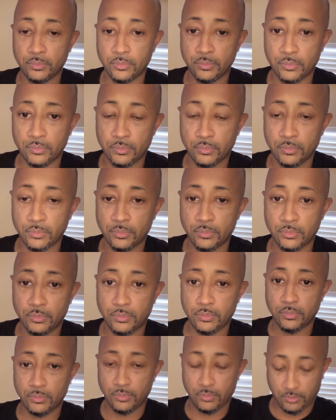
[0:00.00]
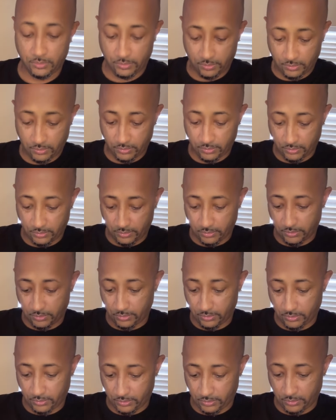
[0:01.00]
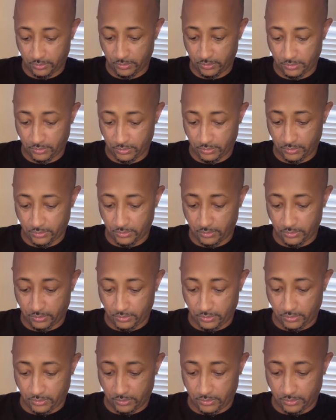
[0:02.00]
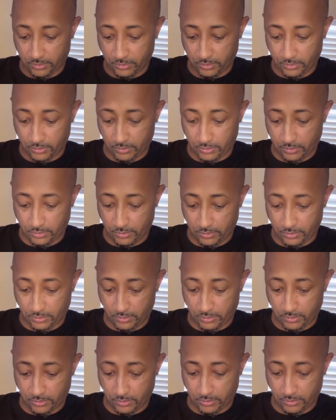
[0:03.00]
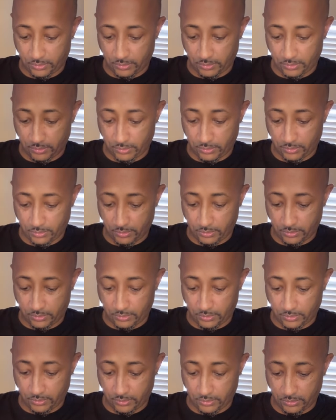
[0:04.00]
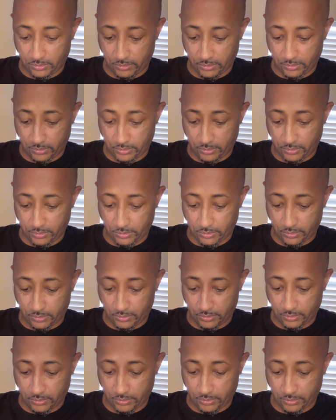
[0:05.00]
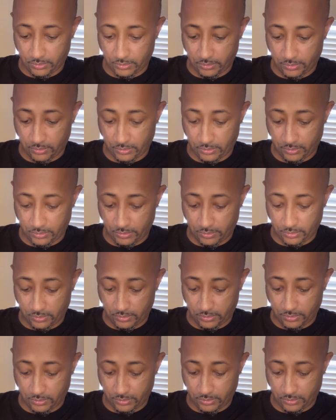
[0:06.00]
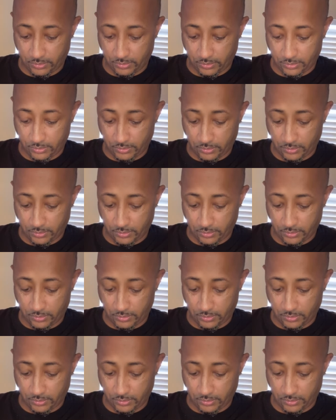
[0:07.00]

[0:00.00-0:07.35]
No one is speaking in this clip.